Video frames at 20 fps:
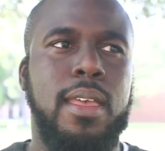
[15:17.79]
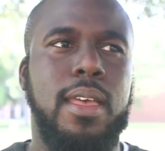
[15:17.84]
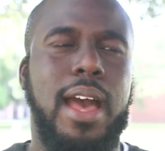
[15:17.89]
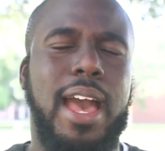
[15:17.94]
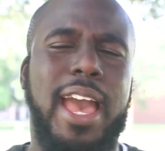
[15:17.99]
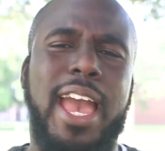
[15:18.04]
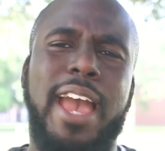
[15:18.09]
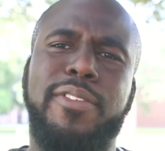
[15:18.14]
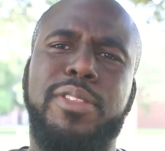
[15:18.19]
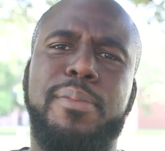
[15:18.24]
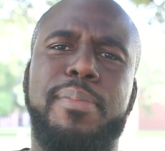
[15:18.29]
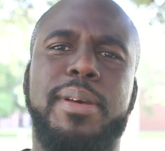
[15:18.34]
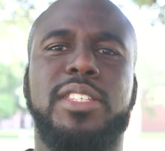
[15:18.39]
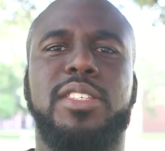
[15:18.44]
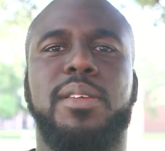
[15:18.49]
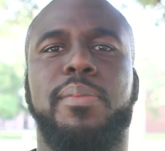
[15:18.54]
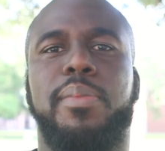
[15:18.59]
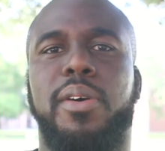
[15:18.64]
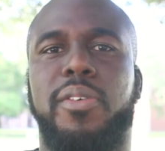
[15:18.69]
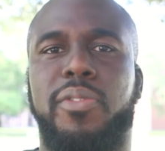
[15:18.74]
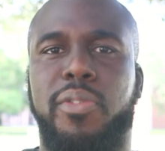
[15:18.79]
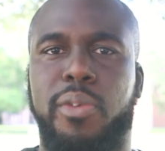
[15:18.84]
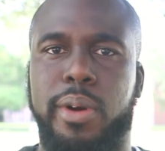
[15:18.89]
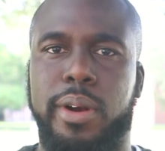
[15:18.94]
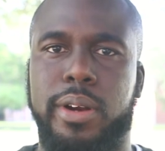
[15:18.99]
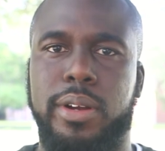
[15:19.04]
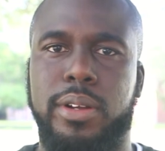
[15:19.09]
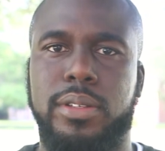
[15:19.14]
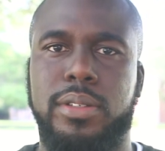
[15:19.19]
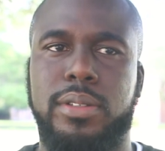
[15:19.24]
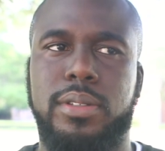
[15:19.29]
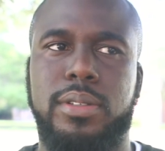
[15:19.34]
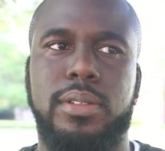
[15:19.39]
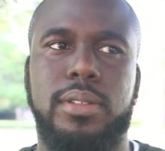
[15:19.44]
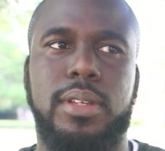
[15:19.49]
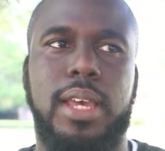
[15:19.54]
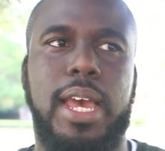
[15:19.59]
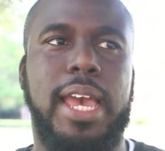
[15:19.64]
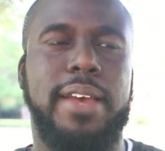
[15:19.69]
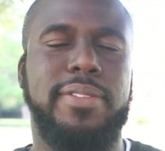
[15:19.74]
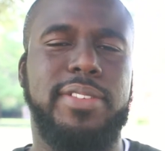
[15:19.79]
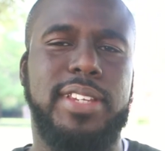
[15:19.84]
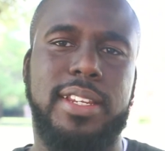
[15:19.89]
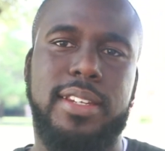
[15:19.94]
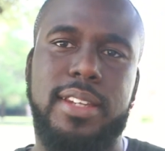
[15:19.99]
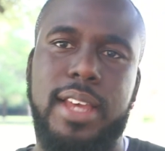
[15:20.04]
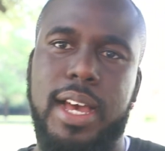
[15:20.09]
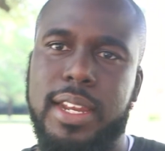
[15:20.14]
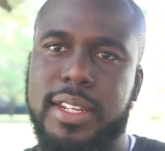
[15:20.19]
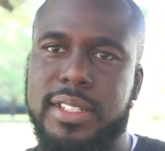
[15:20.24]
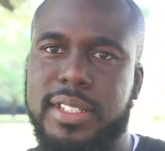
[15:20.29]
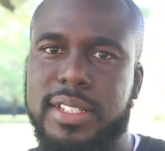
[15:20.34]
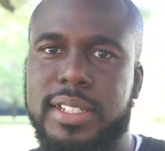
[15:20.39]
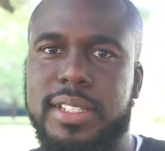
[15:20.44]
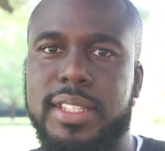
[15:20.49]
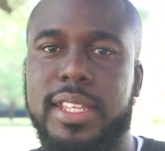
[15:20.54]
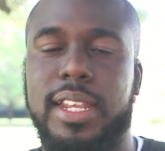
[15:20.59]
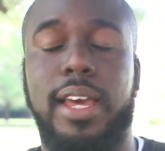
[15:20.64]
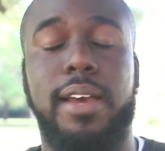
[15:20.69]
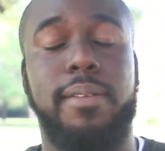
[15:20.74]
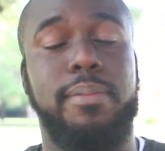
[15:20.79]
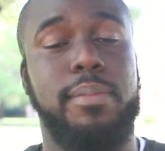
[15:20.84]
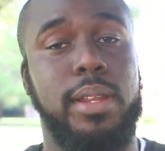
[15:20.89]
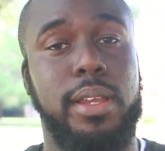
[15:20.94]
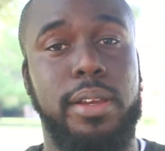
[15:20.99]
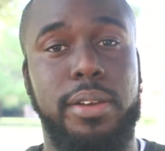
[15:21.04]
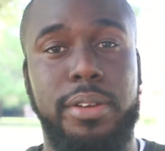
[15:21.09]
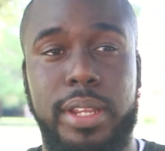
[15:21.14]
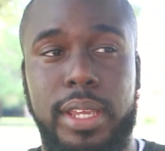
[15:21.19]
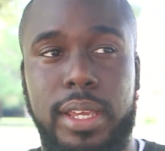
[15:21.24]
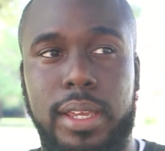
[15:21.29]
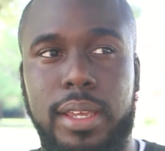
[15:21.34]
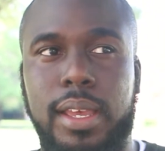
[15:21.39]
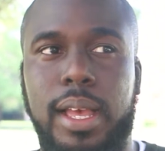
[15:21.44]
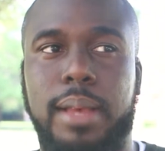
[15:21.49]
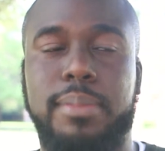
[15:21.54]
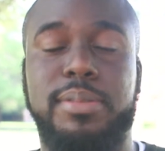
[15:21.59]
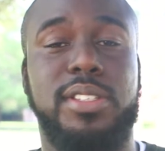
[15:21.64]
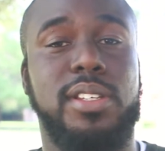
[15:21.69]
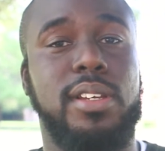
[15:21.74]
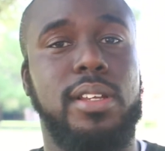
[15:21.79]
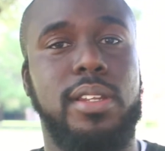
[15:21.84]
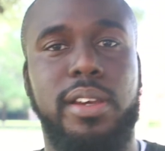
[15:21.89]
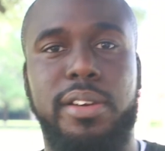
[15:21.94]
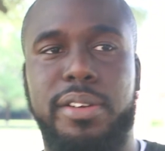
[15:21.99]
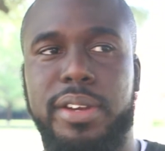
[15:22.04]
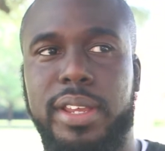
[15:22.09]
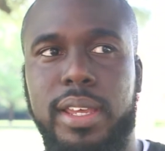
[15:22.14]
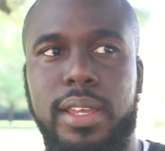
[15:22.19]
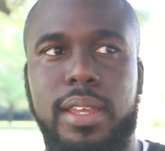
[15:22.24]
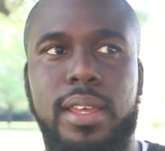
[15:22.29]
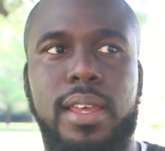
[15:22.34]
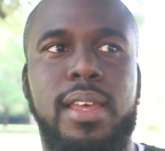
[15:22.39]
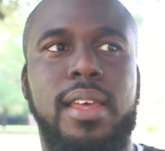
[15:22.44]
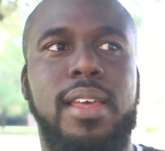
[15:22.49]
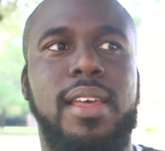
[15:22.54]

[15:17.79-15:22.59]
I have the best of both worlds. I have technology that I'm learning, I'm still learning,